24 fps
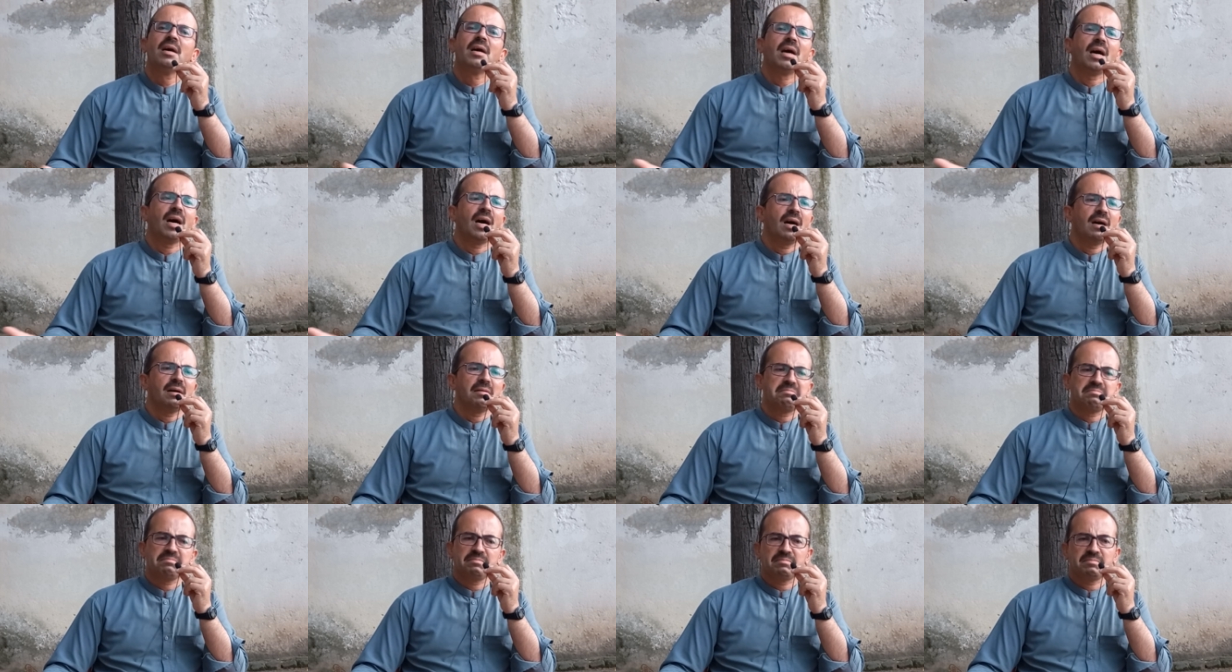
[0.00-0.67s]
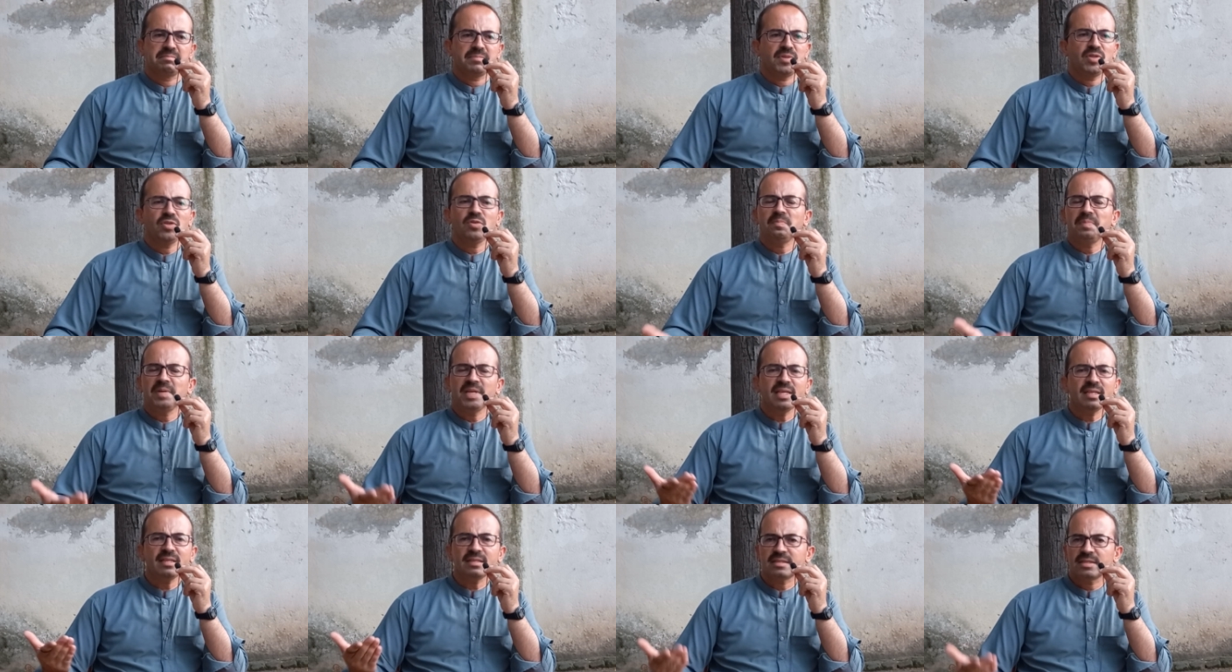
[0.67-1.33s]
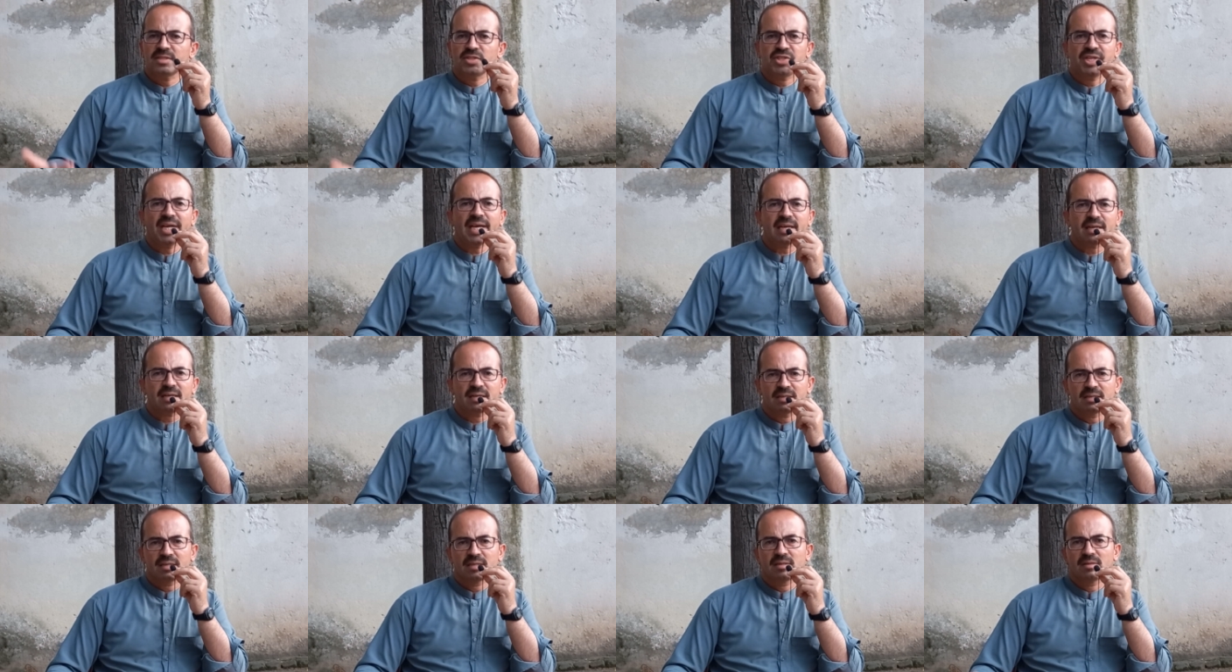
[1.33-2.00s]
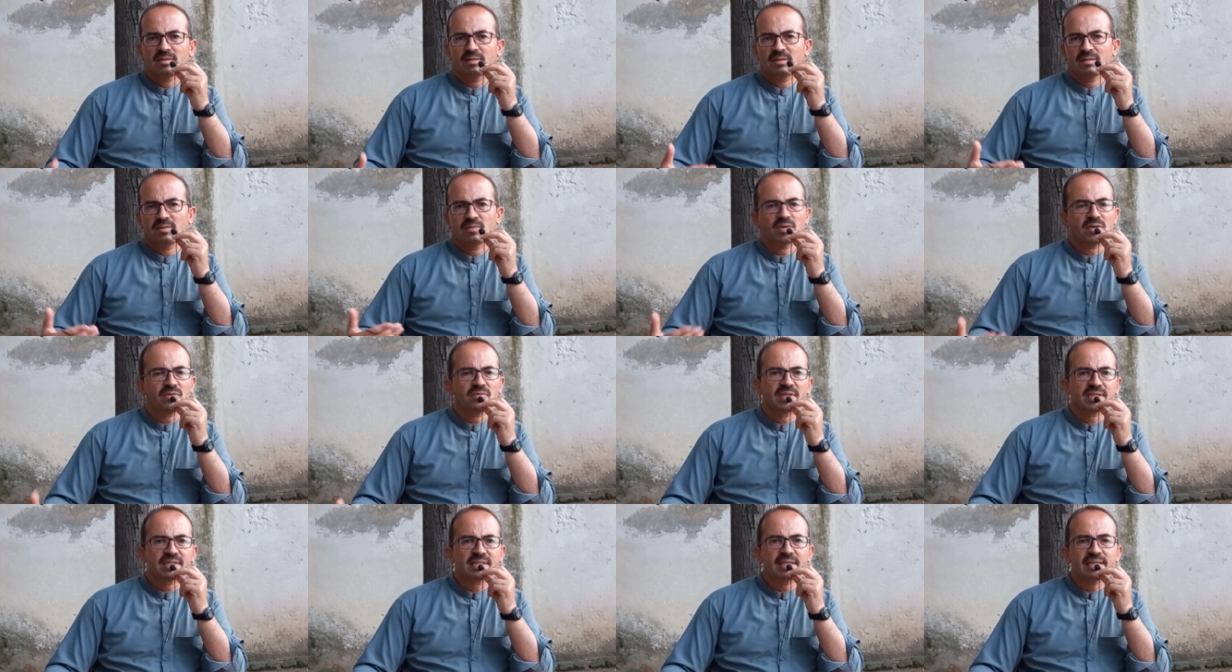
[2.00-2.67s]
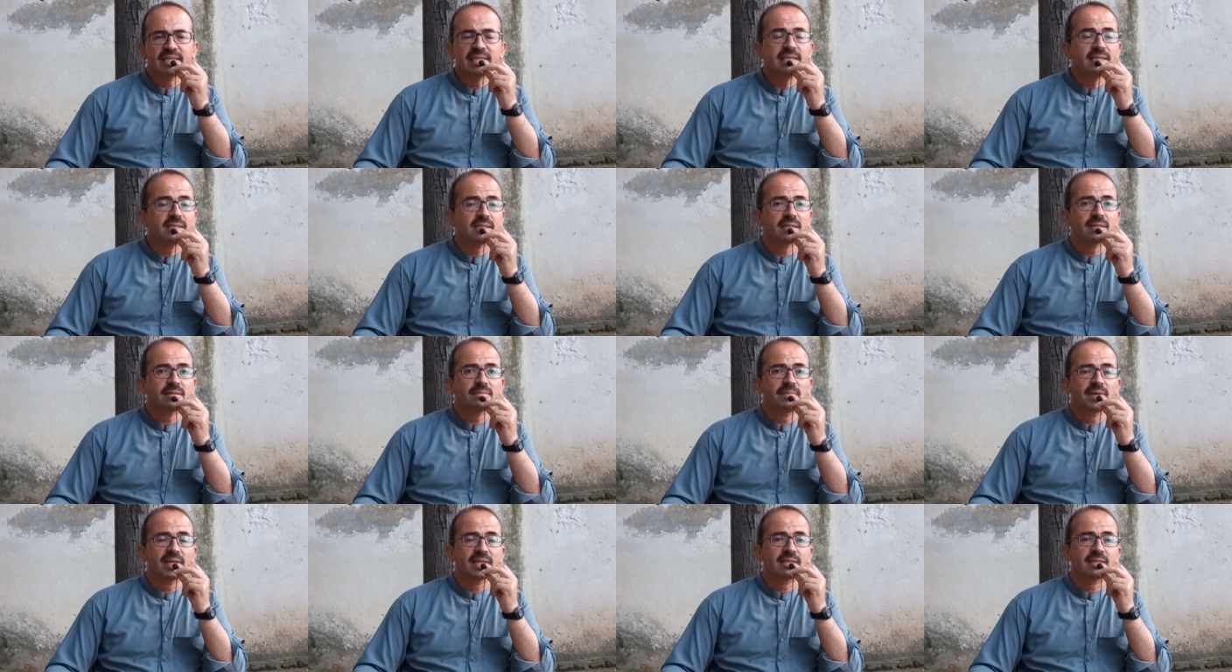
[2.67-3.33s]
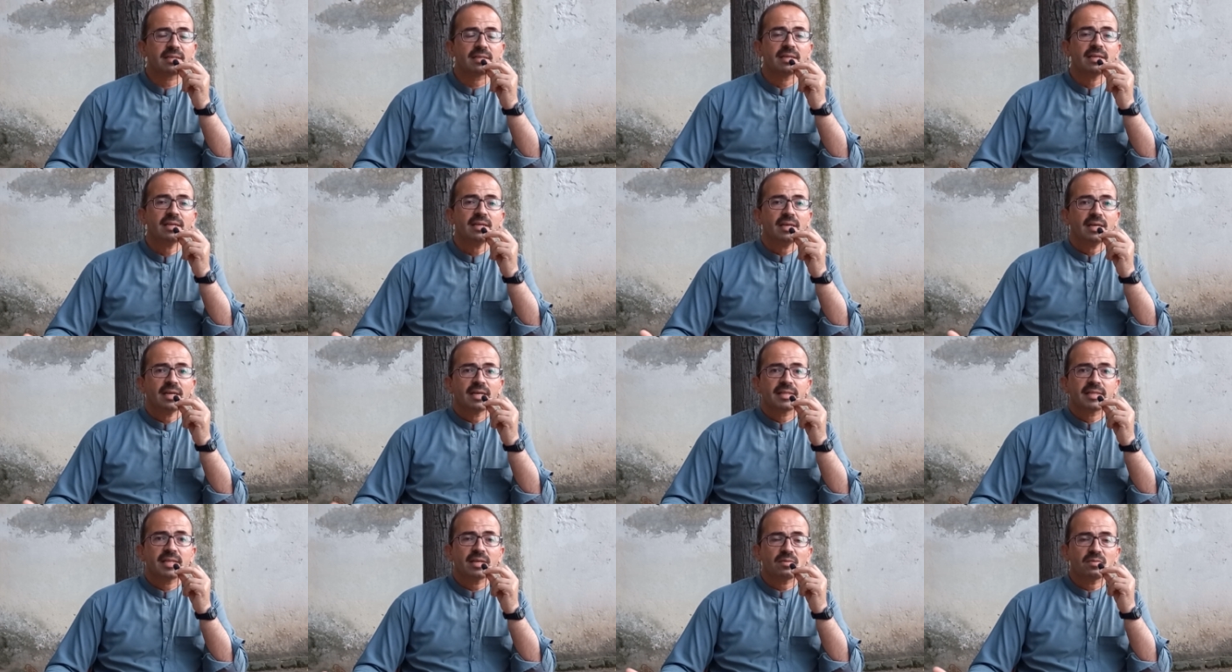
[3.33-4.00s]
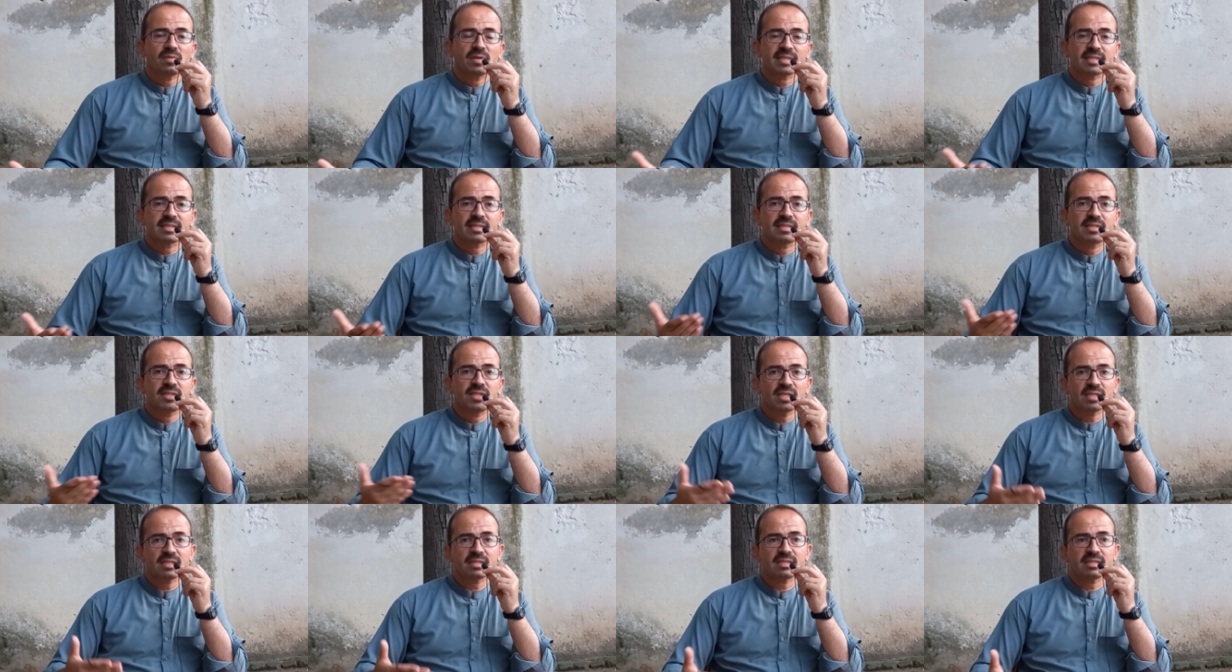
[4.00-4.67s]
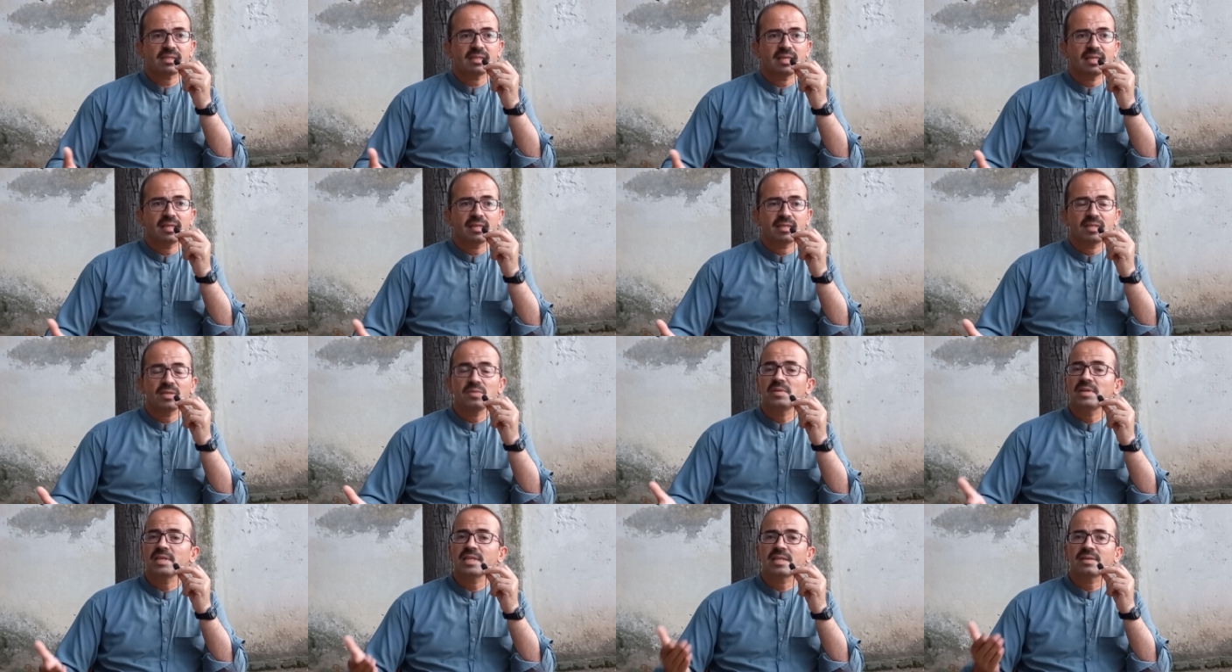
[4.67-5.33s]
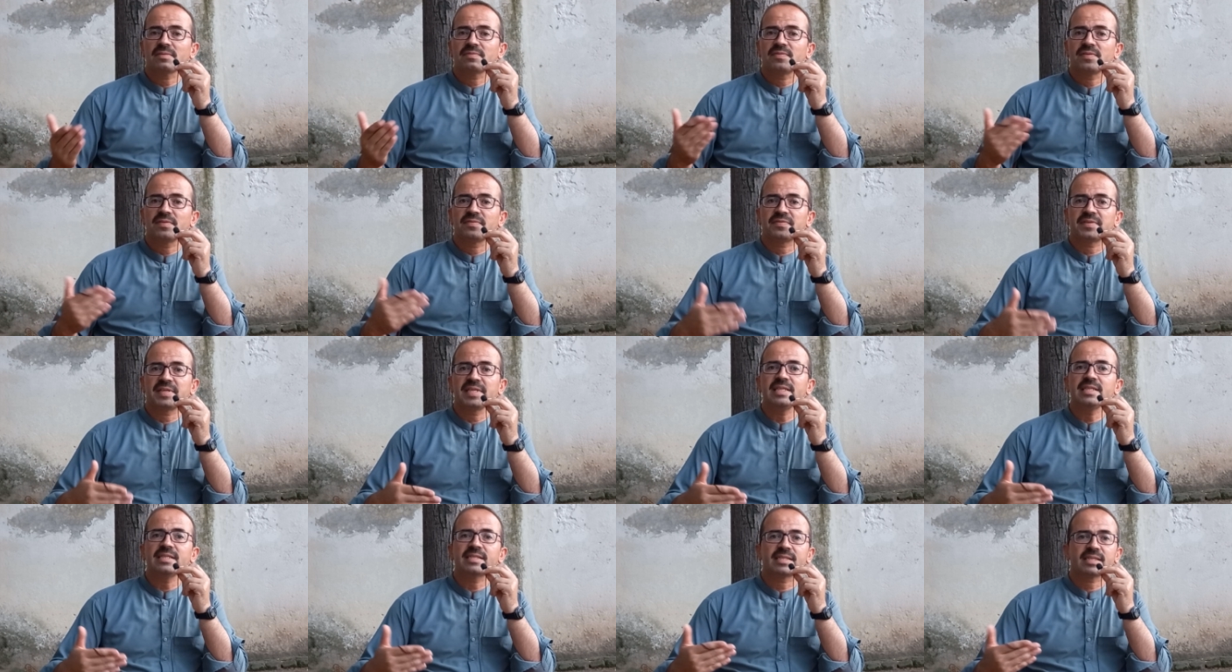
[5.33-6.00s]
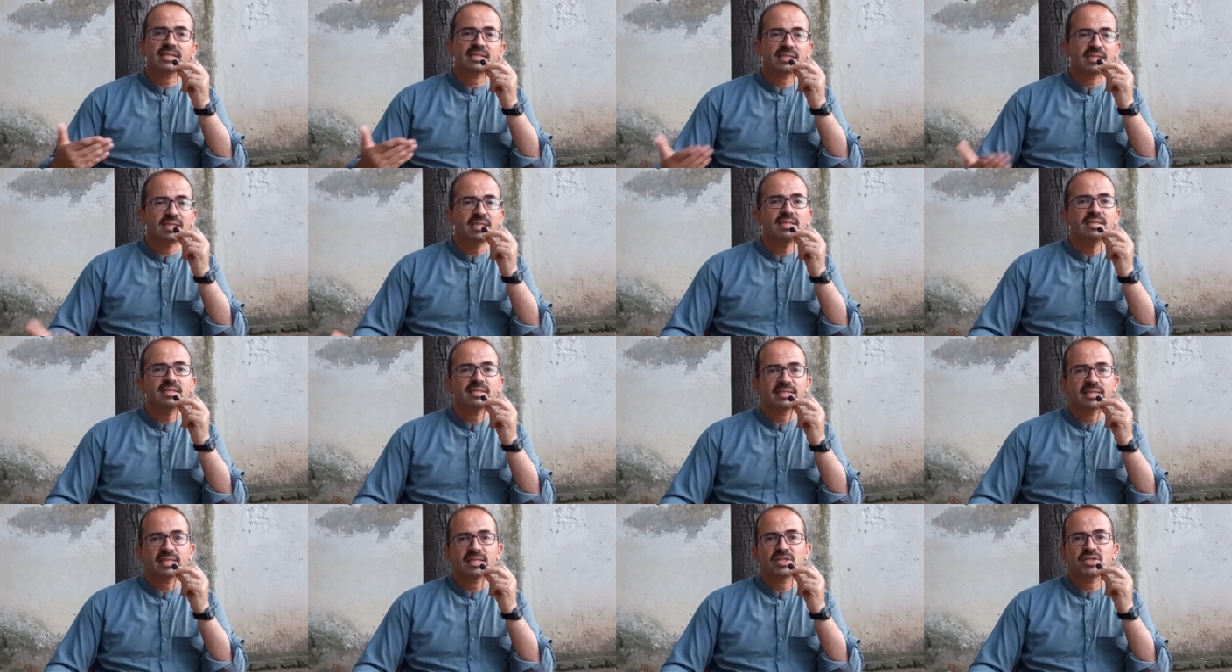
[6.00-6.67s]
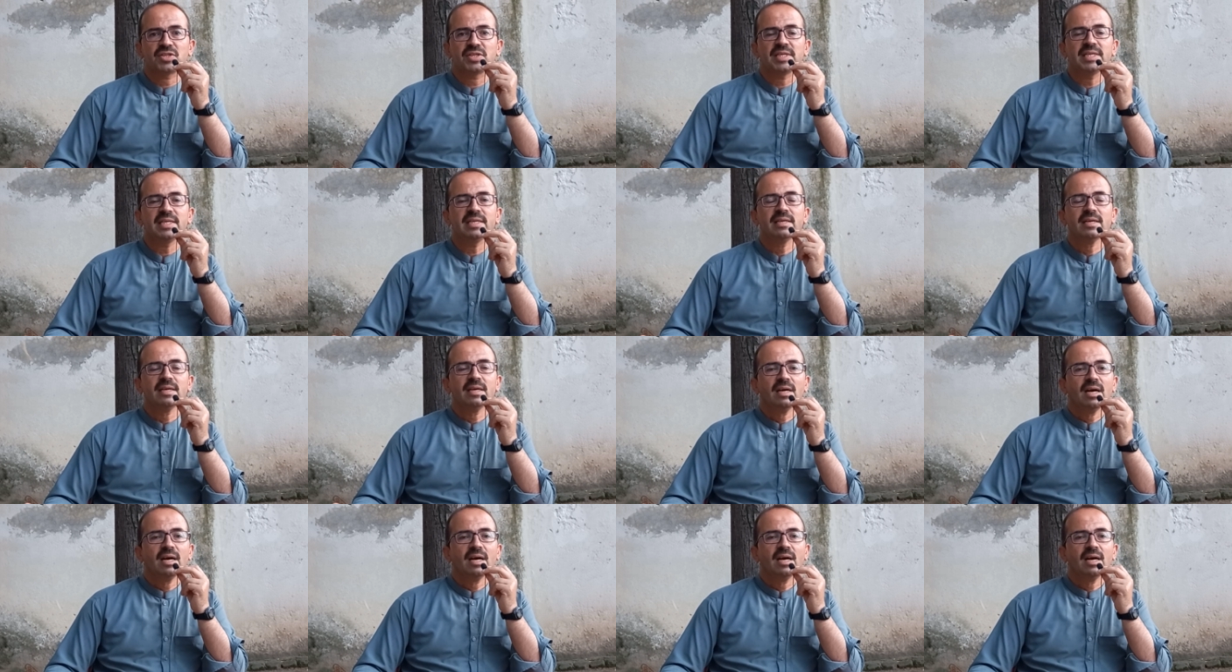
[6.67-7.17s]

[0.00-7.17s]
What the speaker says: You please check what was the reason, but there was just during the 15th, 16th century,